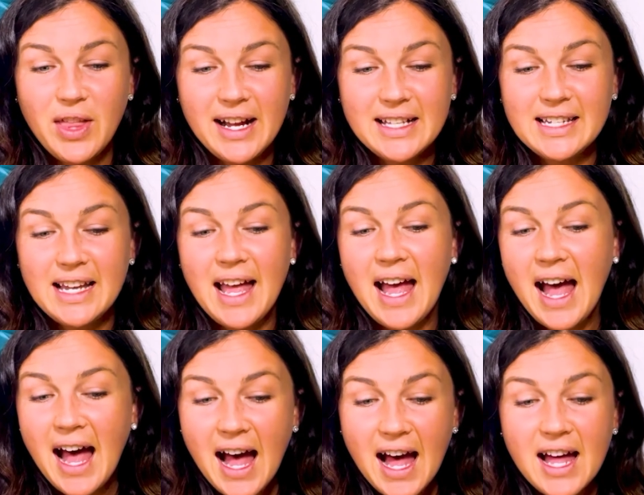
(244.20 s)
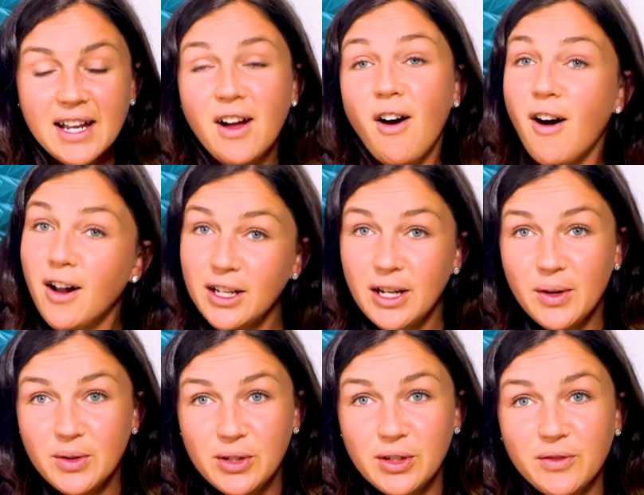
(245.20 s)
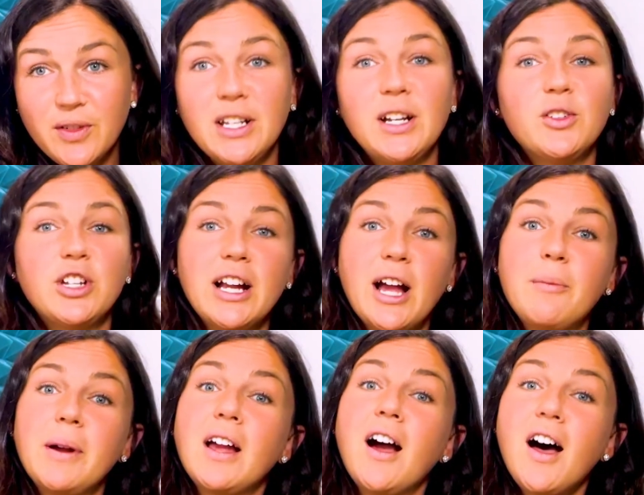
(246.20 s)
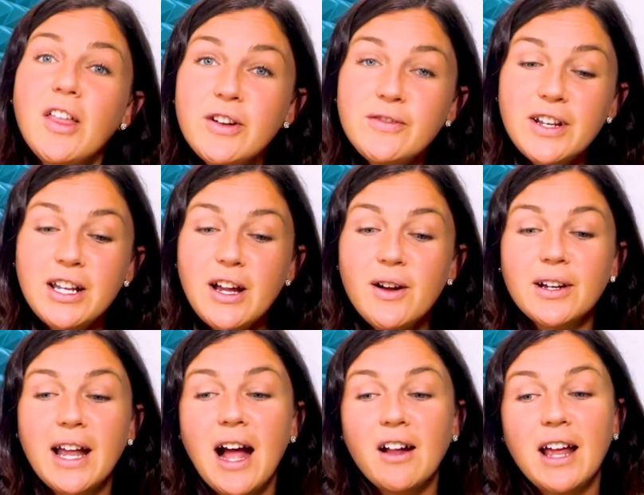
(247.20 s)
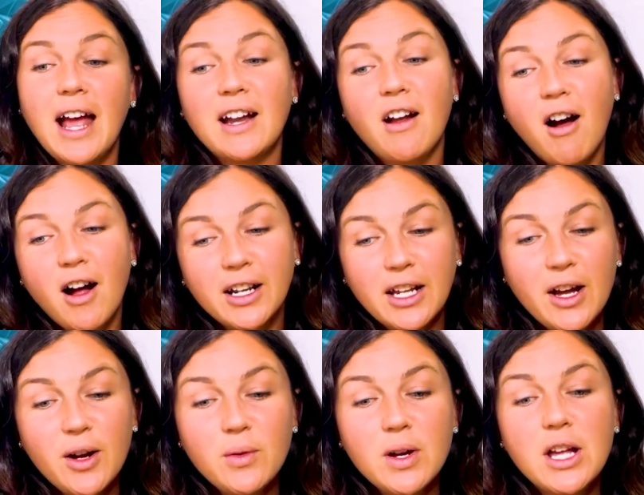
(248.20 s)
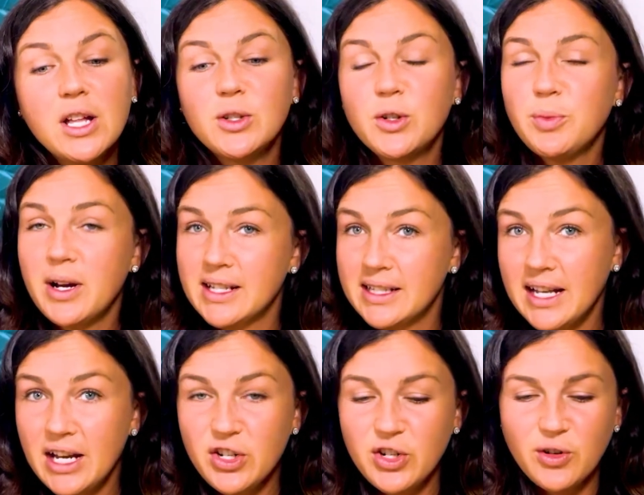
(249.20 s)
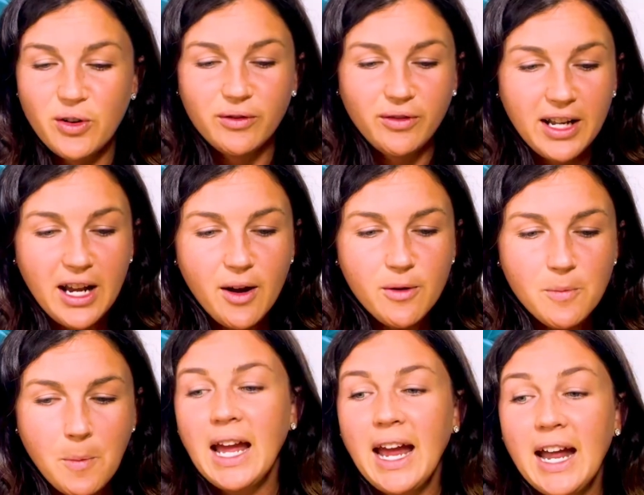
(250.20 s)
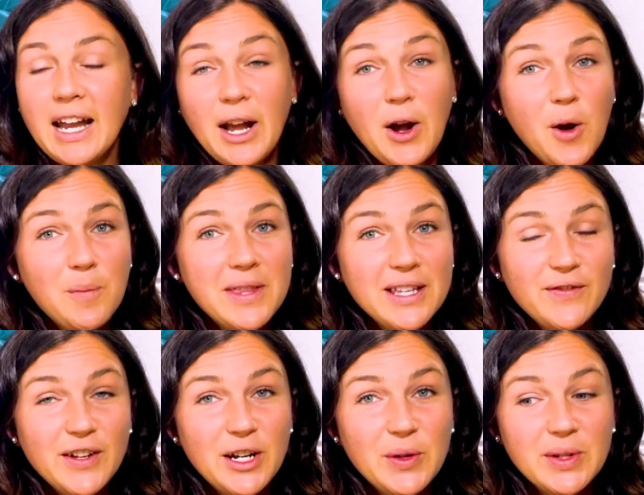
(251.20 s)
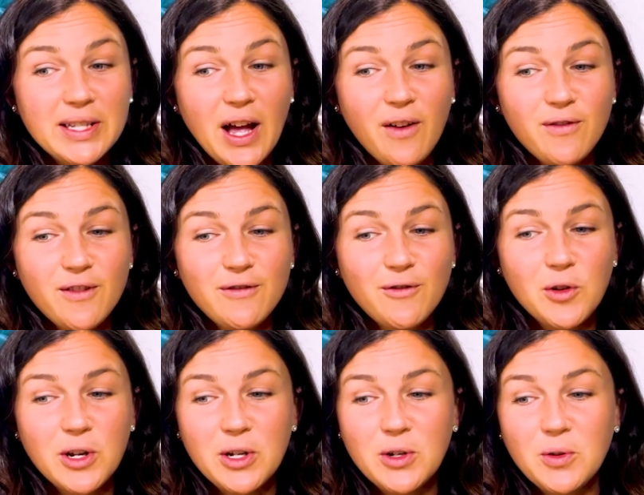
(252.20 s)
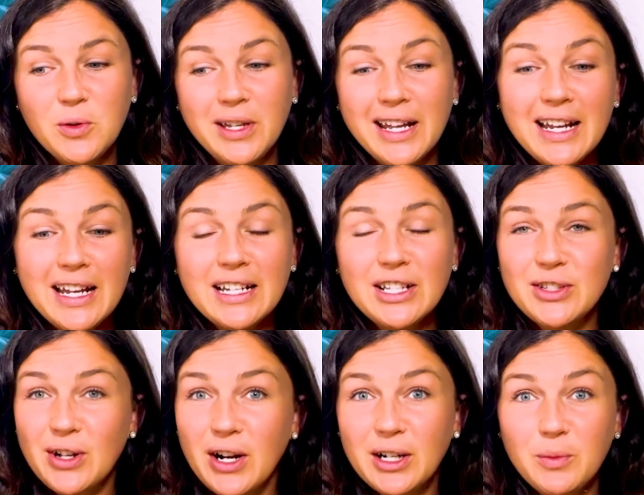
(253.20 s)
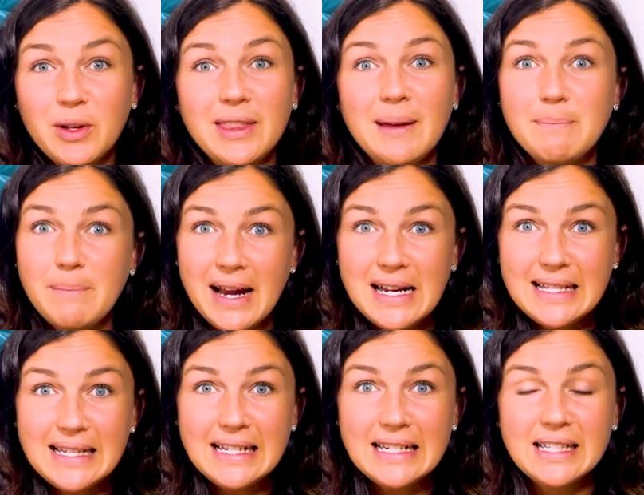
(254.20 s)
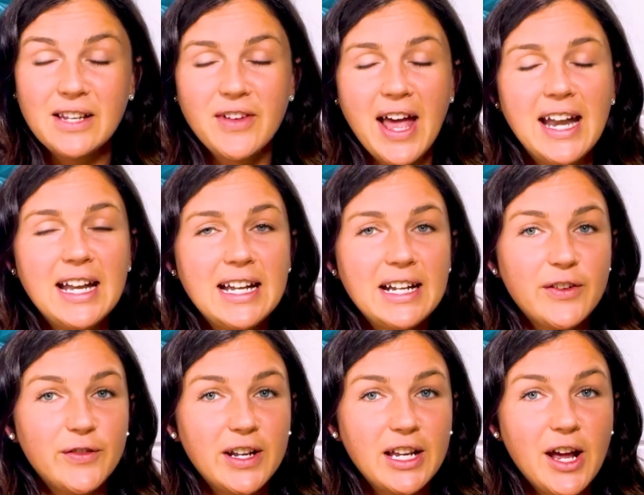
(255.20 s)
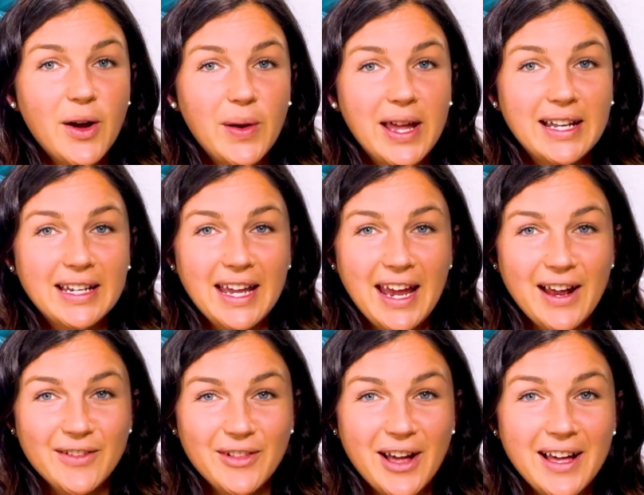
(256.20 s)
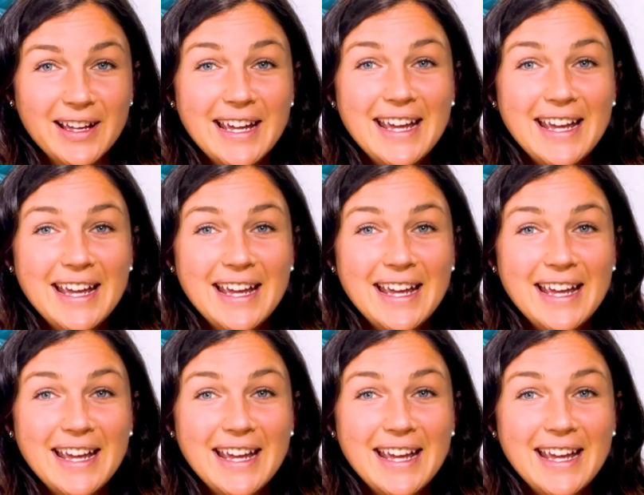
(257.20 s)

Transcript: like to add audio to your video, check out my other video on how to add audio to a presentation or a video and I hope this video was helpful for you getting started with the basics of editing a video in Canva.